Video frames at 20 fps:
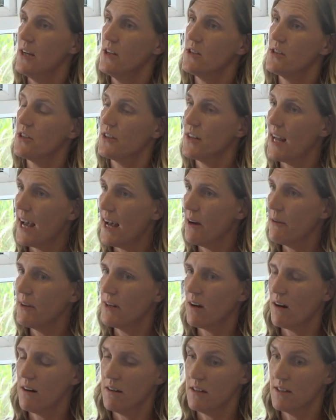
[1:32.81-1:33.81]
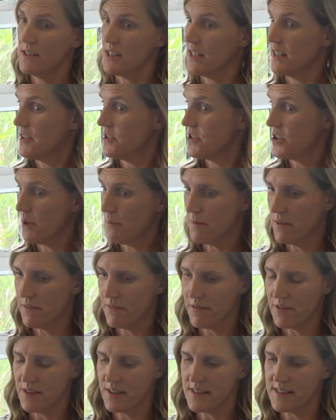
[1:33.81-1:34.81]
So now in Ireland and in Dublin,
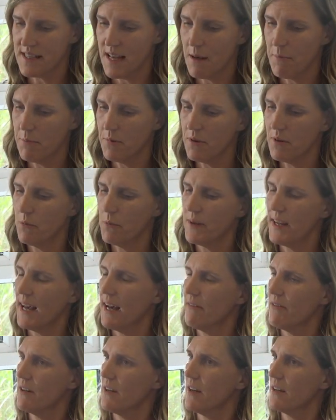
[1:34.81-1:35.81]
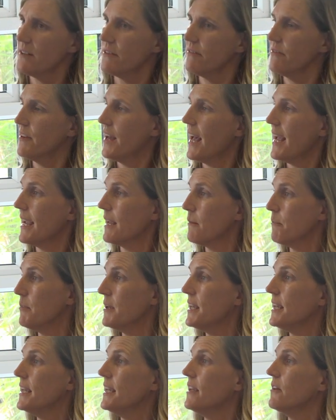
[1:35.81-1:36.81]
for example, we have a lot of
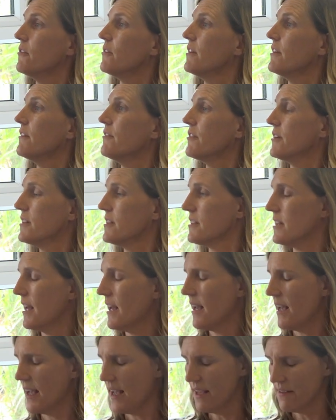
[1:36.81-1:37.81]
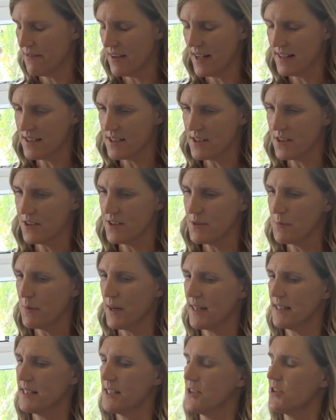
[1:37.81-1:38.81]
ANP or advanced nurse
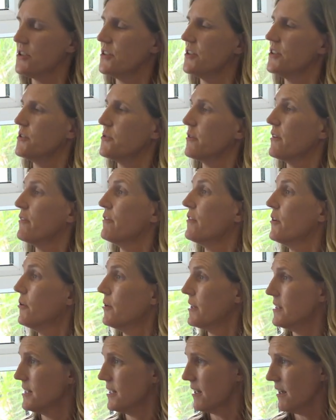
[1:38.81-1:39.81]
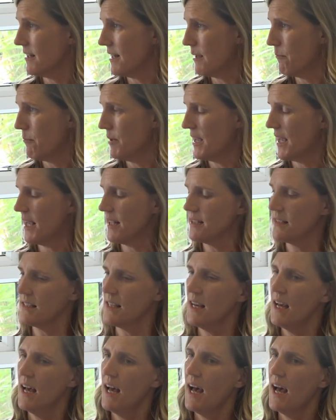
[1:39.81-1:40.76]
practitioners who are focusing on MPNs